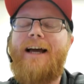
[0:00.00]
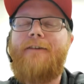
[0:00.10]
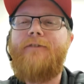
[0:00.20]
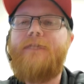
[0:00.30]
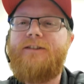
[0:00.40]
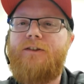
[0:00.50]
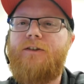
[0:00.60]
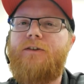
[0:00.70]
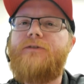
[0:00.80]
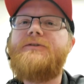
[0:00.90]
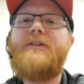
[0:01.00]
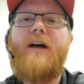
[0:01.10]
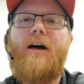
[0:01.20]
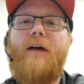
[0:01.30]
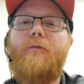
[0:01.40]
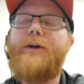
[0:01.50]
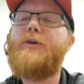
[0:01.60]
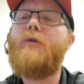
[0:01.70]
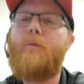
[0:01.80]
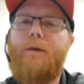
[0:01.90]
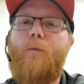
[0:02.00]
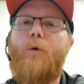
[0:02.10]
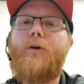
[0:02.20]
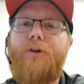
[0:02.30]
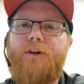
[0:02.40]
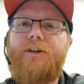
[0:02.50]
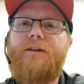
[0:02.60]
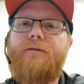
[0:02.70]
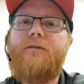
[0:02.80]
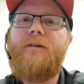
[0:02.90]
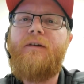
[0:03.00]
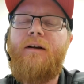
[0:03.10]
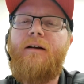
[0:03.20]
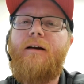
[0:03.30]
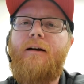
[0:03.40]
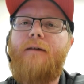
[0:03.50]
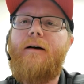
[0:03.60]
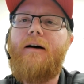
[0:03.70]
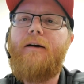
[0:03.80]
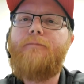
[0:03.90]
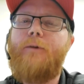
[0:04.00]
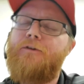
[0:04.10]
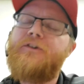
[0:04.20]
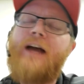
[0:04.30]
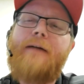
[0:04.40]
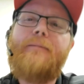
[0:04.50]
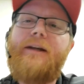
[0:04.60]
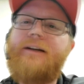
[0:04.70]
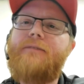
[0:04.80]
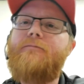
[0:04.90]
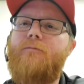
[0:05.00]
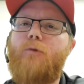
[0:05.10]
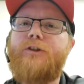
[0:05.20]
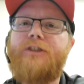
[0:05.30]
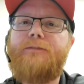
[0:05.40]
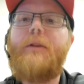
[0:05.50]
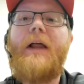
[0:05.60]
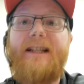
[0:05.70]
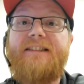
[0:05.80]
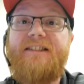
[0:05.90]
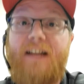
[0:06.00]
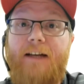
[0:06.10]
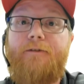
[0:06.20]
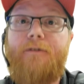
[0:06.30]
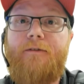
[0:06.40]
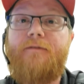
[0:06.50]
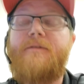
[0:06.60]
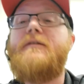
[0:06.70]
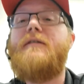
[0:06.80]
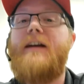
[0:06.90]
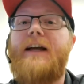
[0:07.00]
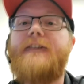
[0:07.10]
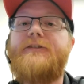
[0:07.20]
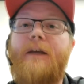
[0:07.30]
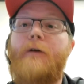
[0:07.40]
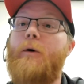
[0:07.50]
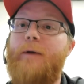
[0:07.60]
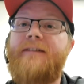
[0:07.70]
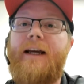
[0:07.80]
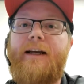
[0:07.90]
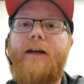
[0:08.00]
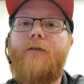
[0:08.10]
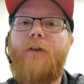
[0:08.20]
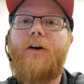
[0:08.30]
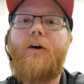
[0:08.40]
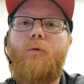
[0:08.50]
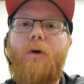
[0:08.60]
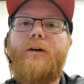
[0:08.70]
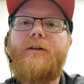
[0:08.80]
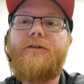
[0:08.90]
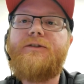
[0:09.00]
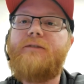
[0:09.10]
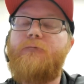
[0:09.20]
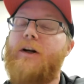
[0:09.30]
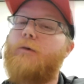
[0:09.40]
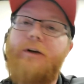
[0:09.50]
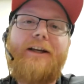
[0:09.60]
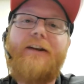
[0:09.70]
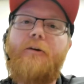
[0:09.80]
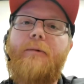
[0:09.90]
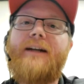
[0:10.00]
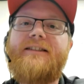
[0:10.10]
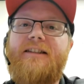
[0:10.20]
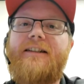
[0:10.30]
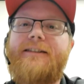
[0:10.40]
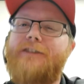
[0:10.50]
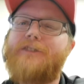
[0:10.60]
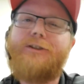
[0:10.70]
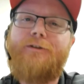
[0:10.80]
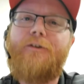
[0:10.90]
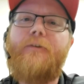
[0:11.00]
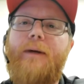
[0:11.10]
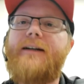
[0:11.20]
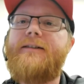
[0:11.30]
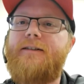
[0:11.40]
have visitors, uh, we do a little bit more cooking, um, but for the time being, we're just playing it safe and that way we can take care of our coworkers and we don't want to get nobody sick. It's just for the best.